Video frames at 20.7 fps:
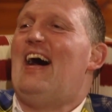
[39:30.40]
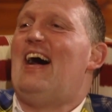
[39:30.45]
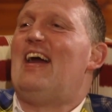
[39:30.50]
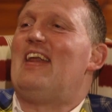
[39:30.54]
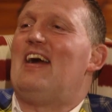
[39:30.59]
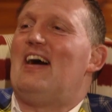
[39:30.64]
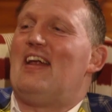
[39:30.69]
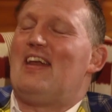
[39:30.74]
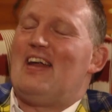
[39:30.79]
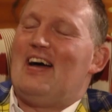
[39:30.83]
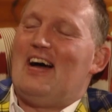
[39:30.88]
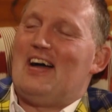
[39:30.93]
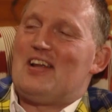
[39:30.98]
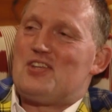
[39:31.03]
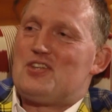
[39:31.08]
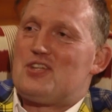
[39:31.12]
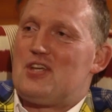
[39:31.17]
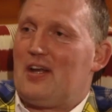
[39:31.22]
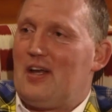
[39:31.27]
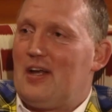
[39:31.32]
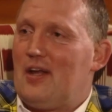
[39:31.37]
And
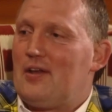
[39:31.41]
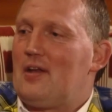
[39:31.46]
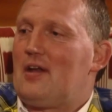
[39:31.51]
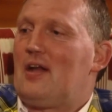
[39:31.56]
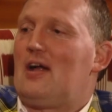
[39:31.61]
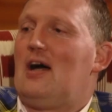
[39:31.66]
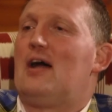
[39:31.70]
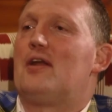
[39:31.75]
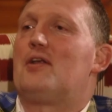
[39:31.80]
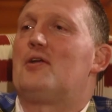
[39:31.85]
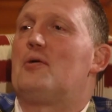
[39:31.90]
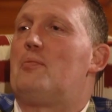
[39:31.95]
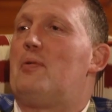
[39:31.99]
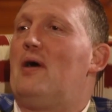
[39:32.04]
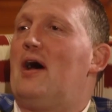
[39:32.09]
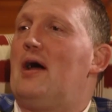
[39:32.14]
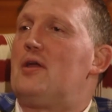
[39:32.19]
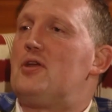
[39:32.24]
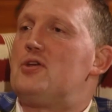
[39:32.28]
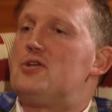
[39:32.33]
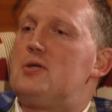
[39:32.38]
that's another harder
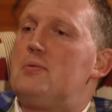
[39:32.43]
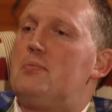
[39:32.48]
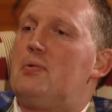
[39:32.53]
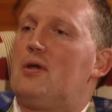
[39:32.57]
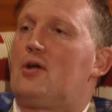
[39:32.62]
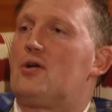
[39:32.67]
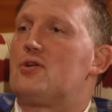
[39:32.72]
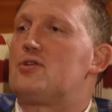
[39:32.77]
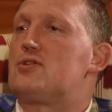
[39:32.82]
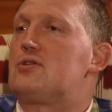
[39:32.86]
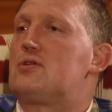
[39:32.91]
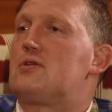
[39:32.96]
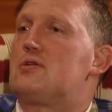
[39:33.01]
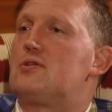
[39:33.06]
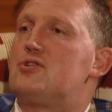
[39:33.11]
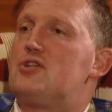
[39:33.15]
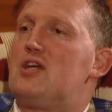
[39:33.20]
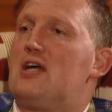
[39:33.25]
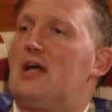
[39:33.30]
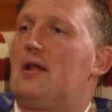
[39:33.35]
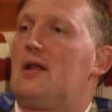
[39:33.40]
part, you see, because
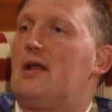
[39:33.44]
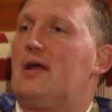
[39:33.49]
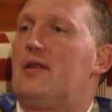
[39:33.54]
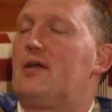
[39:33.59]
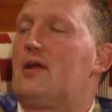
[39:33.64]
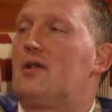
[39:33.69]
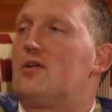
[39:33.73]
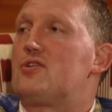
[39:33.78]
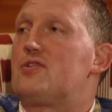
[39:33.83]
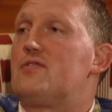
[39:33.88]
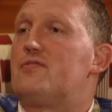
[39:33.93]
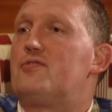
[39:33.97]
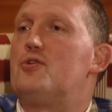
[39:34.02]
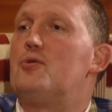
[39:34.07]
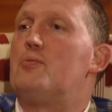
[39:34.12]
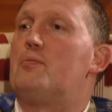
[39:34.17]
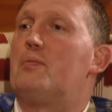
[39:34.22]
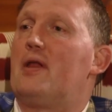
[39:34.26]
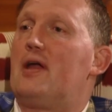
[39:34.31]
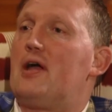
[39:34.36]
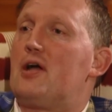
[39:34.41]
generally I think there's a
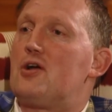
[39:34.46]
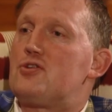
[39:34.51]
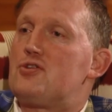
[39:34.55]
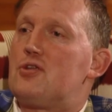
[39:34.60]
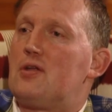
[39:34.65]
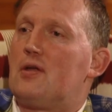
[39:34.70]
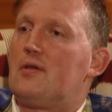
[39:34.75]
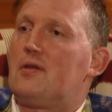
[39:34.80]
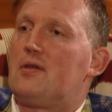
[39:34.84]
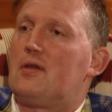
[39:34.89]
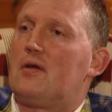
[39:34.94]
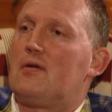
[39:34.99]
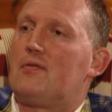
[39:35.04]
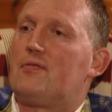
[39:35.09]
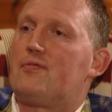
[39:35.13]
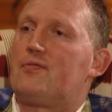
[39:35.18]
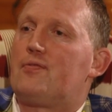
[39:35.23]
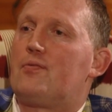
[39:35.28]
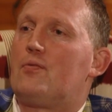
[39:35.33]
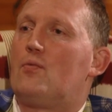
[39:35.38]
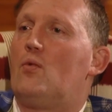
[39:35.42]
few players that
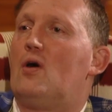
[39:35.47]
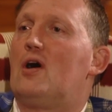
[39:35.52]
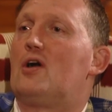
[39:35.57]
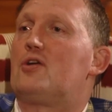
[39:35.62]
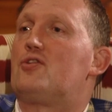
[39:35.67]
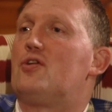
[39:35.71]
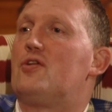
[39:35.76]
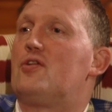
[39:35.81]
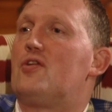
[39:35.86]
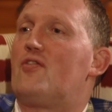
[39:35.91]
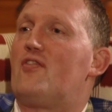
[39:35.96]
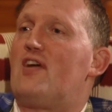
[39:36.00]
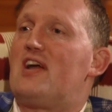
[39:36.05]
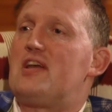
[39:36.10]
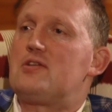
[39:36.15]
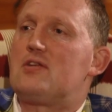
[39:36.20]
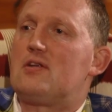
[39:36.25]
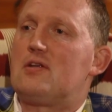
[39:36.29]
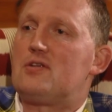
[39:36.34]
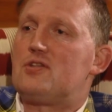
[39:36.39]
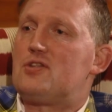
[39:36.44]
they've worked on the
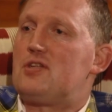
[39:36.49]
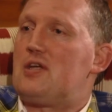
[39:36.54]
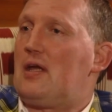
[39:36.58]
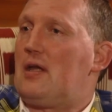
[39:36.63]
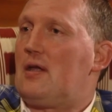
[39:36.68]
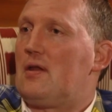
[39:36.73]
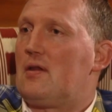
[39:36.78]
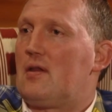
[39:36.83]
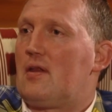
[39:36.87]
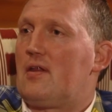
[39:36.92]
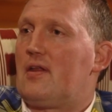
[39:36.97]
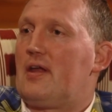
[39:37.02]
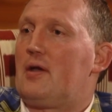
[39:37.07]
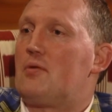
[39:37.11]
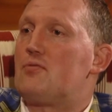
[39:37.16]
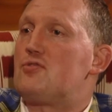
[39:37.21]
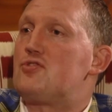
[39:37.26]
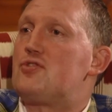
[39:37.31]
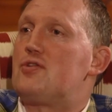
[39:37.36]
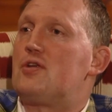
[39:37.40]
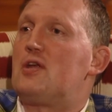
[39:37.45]
residency. I think it
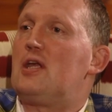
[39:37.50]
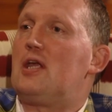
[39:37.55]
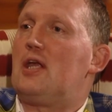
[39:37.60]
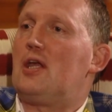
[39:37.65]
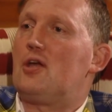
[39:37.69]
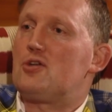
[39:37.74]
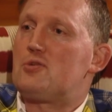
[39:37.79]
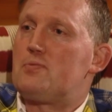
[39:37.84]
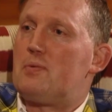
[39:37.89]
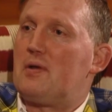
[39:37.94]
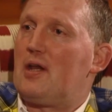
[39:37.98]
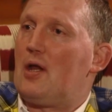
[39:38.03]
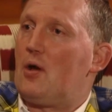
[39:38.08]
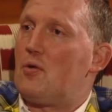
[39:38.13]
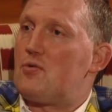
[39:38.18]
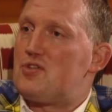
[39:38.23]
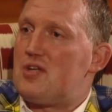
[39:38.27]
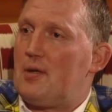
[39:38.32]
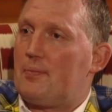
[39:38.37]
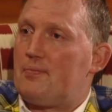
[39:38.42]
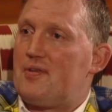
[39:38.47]
was 3 years, but now
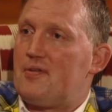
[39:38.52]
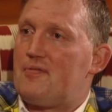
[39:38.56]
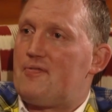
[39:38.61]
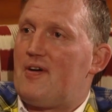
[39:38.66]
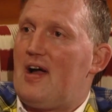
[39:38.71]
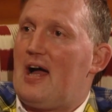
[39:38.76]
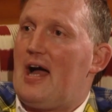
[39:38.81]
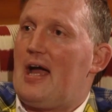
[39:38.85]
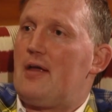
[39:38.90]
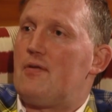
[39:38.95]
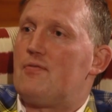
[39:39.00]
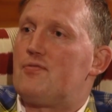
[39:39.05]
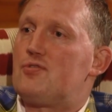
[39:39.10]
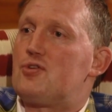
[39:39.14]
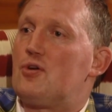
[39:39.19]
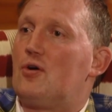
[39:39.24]
it's up to 5. Yeah.